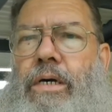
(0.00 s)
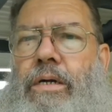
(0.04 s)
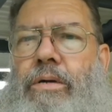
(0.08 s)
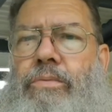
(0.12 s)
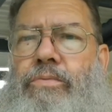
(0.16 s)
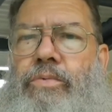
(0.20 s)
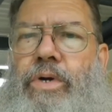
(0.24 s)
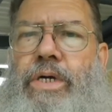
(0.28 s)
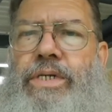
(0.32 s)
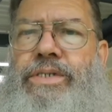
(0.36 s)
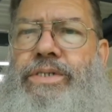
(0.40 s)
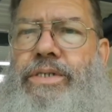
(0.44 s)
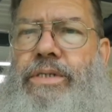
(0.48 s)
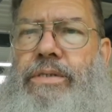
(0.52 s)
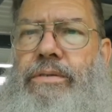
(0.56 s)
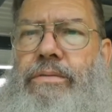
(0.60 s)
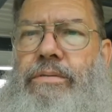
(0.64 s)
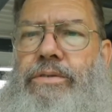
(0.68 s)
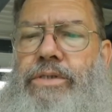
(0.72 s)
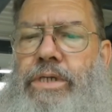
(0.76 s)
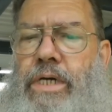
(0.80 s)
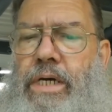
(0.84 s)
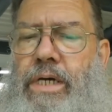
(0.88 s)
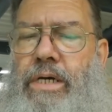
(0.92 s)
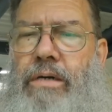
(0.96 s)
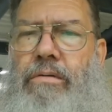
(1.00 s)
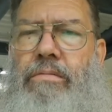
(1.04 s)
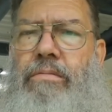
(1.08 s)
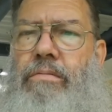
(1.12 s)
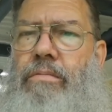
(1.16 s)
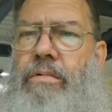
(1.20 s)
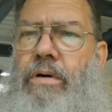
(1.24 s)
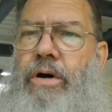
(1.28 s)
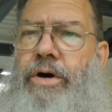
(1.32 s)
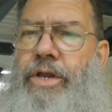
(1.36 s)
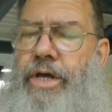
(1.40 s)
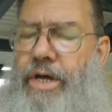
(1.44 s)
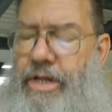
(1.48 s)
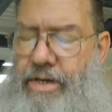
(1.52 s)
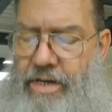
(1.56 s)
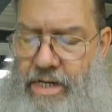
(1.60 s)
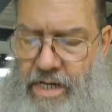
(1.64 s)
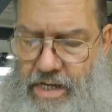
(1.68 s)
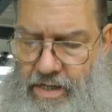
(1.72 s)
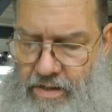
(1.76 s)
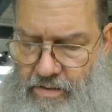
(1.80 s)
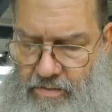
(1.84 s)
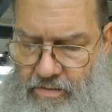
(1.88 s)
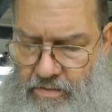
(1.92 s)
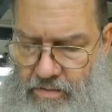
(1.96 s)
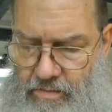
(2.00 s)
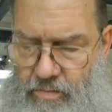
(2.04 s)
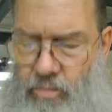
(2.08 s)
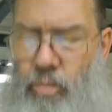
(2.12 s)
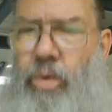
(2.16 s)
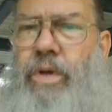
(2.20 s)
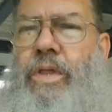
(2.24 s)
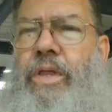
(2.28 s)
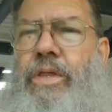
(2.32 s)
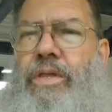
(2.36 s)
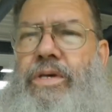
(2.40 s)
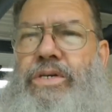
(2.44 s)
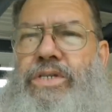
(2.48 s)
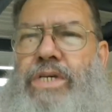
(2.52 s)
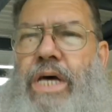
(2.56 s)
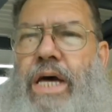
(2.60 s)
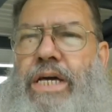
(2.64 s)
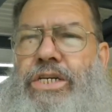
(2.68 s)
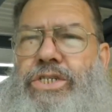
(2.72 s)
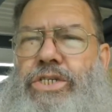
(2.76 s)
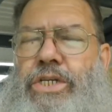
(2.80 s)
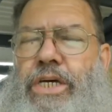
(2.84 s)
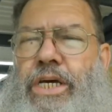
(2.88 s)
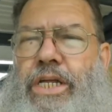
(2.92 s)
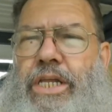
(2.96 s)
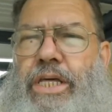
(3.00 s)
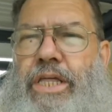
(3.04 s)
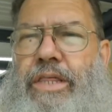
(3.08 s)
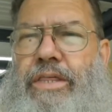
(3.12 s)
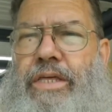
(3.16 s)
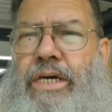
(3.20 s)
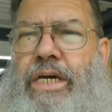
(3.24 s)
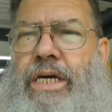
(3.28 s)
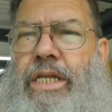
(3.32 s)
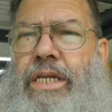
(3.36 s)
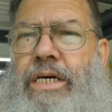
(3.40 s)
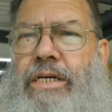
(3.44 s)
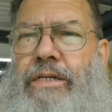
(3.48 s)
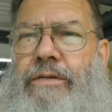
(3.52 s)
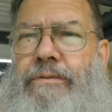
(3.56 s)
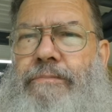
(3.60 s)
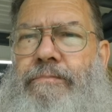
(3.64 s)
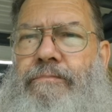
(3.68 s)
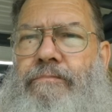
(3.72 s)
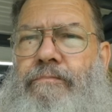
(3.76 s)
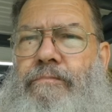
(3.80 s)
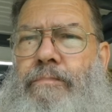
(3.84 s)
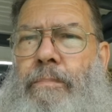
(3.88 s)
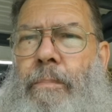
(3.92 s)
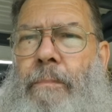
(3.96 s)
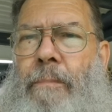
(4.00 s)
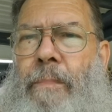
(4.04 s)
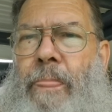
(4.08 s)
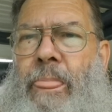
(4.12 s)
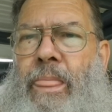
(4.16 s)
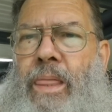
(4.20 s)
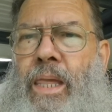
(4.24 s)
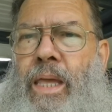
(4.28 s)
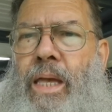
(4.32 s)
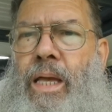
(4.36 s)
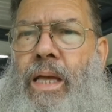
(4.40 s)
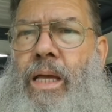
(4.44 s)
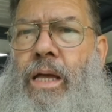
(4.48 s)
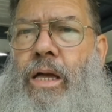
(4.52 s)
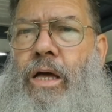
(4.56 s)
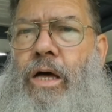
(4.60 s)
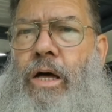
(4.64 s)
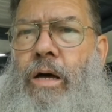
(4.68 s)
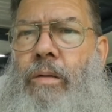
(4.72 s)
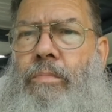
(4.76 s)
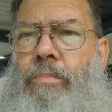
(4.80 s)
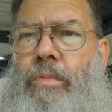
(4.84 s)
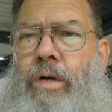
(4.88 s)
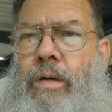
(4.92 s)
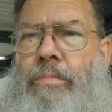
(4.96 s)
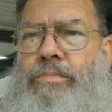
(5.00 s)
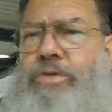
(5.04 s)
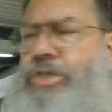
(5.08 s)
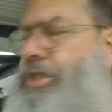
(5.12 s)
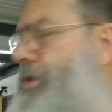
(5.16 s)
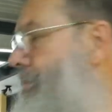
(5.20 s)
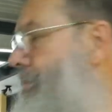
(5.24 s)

resin, so I don't know whether there's actually anything in it. I'm just